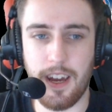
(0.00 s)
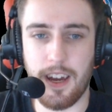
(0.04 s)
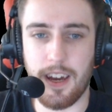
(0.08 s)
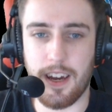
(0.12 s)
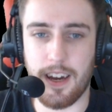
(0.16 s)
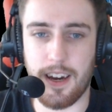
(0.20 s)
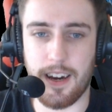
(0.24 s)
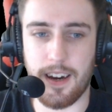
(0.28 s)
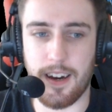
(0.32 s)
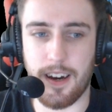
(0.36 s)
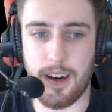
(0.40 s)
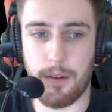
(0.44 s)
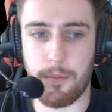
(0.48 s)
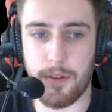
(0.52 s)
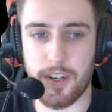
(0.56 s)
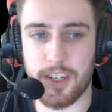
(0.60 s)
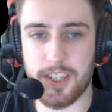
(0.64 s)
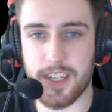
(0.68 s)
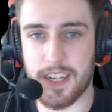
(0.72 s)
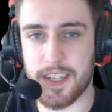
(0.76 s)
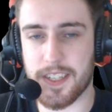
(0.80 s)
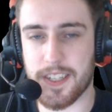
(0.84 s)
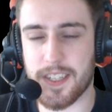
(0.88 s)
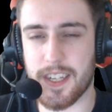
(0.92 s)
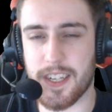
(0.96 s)
But
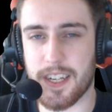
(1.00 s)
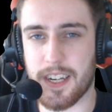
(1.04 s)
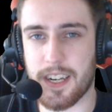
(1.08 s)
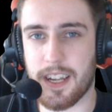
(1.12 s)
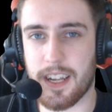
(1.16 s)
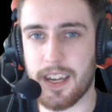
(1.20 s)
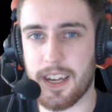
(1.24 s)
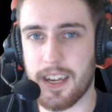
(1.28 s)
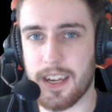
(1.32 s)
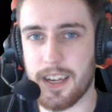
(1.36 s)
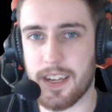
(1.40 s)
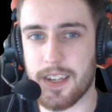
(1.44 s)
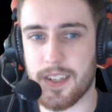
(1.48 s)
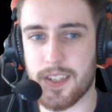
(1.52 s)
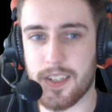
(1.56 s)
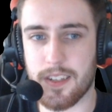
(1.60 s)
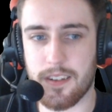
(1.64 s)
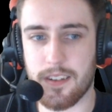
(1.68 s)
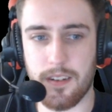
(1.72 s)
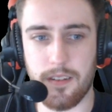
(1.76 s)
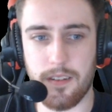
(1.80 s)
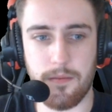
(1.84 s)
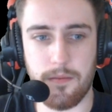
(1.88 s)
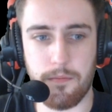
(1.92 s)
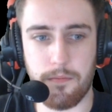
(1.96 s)
Justin is
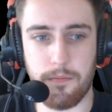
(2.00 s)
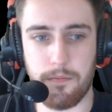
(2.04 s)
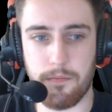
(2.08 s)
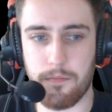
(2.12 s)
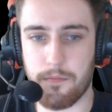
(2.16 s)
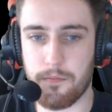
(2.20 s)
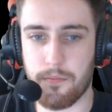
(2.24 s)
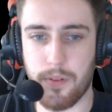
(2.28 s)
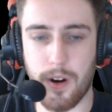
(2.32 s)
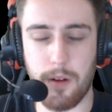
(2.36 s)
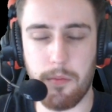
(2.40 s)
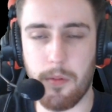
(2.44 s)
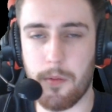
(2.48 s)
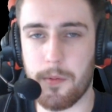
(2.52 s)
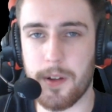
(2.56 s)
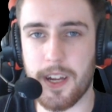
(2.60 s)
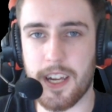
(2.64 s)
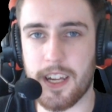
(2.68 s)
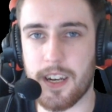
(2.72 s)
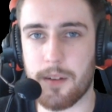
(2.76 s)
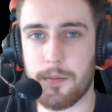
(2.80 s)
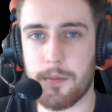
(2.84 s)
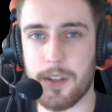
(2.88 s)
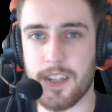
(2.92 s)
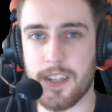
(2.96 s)
probably
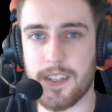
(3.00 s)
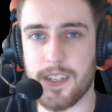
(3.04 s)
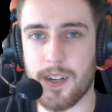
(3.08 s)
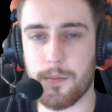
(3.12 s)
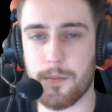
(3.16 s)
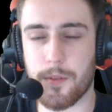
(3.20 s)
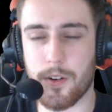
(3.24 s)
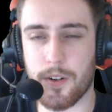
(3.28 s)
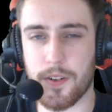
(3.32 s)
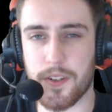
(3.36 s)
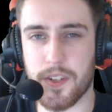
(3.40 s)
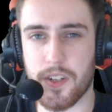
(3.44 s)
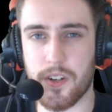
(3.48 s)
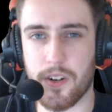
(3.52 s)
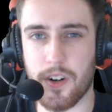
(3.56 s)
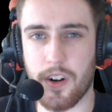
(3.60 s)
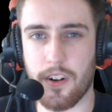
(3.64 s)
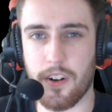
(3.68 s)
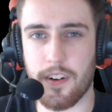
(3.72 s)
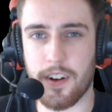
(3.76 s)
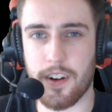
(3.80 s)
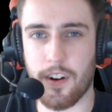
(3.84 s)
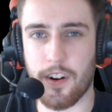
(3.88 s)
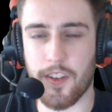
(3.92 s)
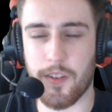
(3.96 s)
going to be the top goal
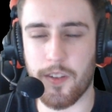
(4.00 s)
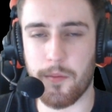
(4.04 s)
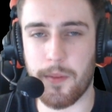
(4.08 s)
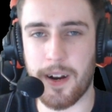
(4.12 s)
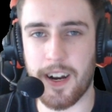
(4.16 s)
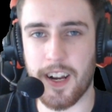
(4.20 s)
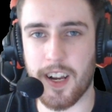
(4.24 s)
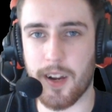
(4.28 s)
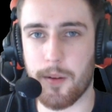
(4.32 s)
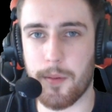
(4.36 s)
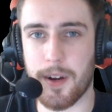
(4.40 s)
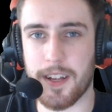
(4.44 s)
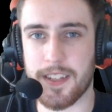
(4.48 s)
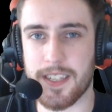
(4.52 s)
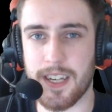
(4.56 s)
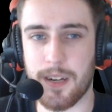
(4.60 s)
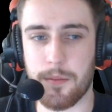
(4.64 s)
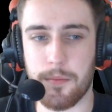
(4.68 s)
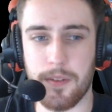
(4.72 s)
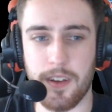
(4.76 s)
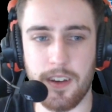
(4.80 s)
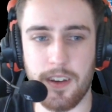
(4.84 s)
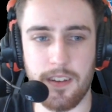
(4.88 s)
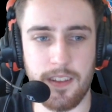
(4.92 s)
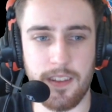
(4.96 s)
scorer in North America by the
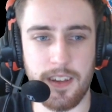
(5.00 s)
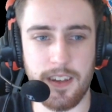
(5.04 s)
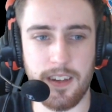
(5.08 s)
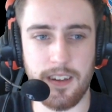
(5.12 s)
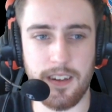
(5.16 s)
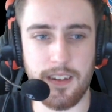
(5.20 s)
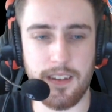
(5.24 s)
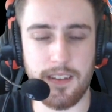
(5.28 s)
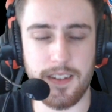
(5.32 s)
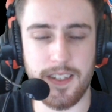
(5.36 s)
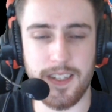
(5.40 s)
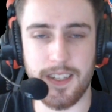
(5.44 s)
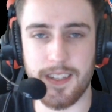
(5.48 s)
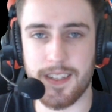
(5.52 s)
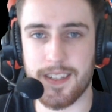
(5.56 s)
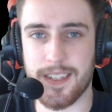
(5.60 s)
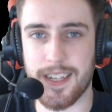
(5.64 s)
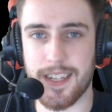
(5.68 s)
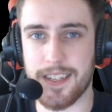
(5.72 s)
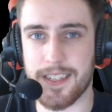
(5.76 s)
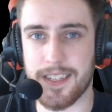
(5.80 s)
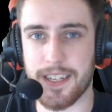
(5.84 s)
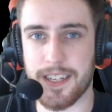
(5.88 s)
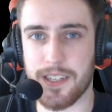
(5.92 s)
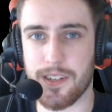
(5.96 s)
time that the
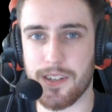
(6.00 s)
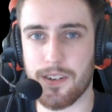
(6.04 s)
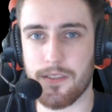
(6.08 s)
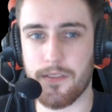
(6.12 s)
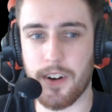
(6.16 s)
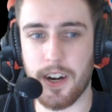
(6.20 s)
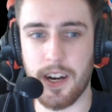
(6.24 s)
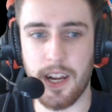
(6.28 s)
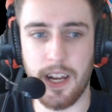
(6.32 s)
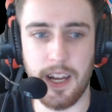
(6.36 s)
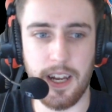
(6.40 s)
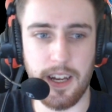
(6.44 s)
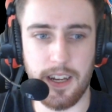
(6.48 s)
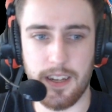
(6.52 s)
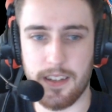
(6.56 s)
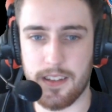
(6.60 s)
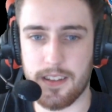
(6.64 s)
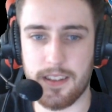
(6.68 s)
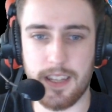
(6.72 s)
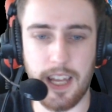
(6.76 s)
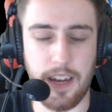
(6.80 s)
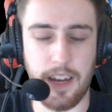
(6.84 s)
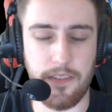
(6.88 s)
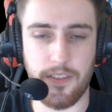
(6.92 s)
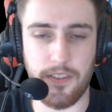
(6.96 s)
season is over.
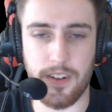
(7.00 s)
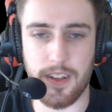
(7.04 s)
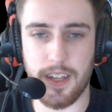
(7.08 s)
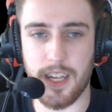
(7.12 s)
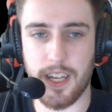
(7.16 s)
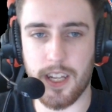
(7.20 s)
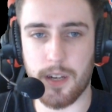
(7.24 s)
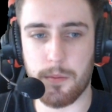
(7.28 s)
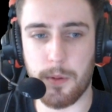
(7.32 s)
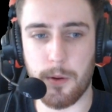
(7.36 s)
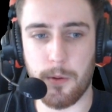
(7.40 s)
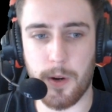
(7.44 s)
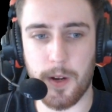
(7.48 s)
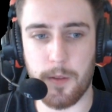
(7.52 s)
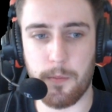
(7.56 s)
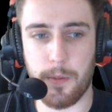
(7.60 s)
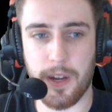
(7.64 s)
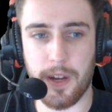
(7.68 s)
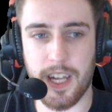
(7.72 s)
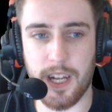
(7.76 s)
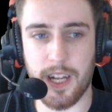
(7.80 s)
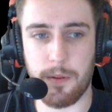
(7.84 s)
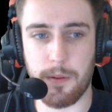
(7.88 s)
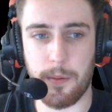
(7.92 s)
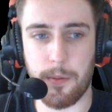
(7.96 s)
Definitely going to be worth
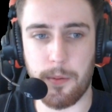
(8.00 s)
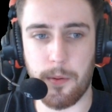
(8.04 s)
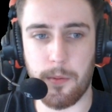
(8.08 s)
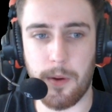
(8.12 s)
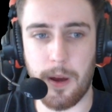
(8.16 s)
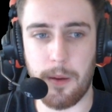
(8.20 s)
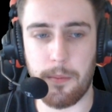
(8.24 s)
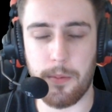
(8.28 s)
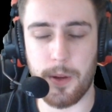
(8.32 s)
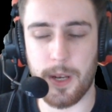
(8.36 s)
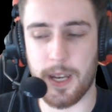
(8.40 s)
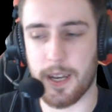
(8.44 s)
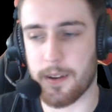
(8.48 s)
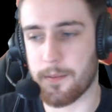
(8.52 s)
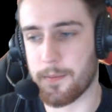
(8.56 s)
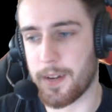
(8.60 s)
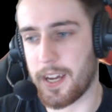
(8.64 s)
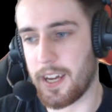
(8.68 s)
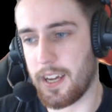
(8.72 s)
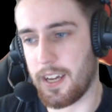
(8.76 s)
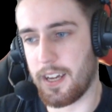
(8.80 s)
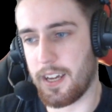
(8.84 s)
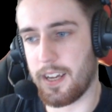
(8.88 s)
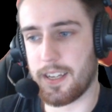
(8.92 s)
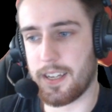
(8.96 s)
picking him up, in my opinion.
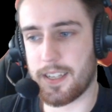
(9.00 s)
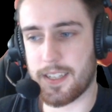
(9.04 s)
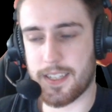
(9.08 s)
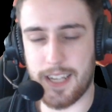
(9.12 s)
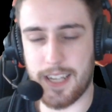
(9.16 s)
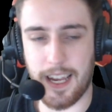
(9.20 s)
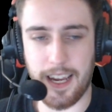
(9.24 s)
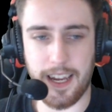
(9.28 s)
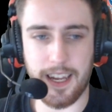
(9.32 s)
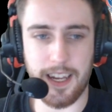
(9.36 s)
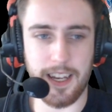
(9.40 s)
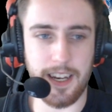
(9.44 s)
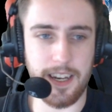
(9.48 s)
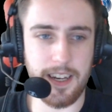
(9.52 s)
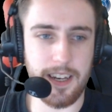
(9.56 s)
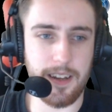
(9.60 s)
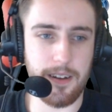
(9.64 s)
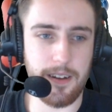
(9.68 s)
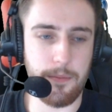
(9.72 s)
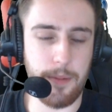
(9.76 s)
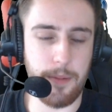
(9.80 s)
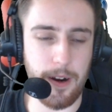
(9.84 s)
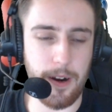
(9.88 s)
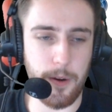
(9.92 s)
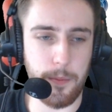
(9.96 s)
Second
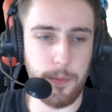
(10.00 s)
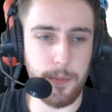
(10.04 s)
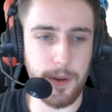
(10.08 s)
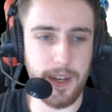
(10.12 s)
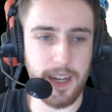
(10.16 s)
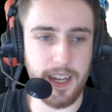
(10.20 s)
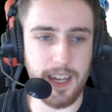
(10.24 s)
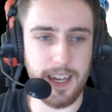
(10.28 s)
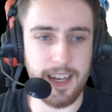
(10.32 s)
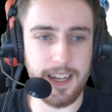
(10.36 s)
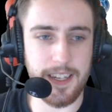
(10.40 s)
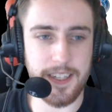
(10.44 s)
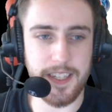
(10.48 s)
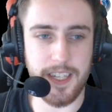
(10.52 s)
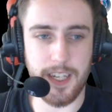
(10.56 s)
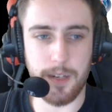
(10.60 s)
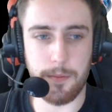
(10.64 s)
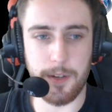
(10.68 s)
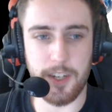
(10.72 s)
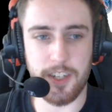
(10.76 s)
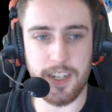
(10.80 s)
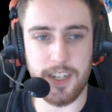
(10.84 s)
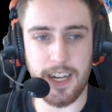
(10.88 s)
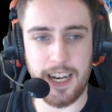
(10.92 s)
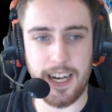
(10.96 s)
power pick is going to
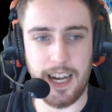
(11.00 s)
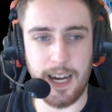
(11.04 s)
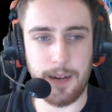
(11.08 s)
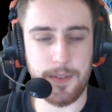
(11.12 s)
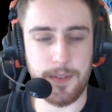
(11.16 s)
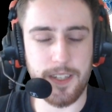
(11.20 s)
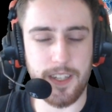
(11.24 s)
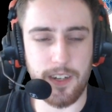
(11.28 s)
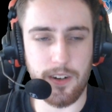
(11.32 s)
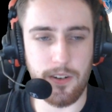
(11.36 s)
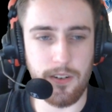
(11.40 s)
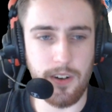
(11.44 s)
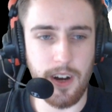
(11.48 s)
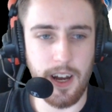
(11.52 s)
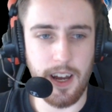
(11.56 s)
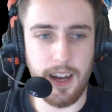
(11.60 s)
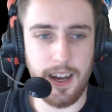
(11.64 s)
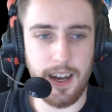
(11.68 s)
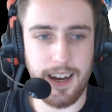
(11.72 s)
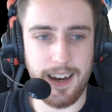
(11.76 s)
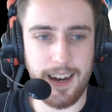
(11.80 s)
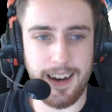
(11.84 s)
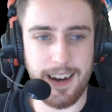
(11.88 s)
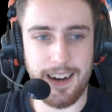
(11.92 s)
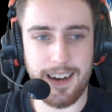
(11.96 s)
be JNAPS, though.
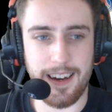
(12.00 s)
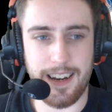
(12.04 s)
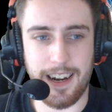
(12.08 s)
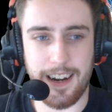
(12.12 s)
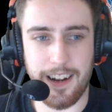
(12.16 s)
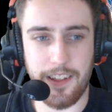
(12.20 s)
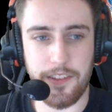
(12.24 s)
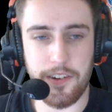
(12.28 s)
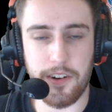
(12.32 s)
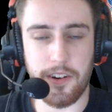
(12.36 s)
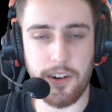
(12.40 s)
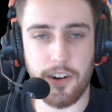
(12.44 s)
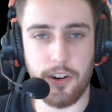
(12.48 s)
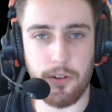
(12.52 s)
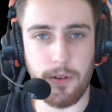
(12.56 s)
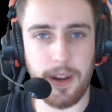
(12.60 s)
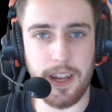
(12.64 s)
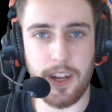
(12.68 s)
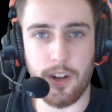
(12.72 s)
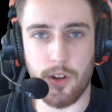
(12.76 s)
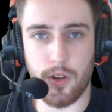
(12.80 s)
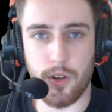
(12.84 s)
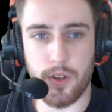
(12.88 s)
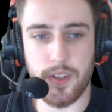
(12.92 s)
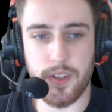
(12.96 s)
And another
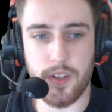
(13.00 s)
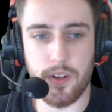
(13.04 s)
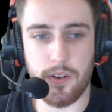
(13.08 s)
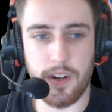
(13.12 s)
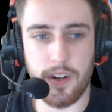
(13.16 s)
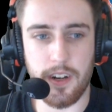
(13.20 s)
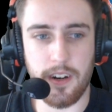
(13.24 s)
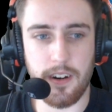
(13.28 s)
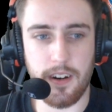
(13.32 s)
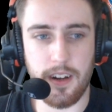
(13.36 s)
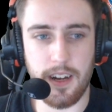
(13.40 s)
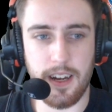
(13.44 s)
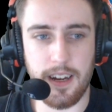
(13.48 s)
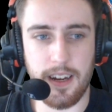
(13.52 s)
great goal scorer.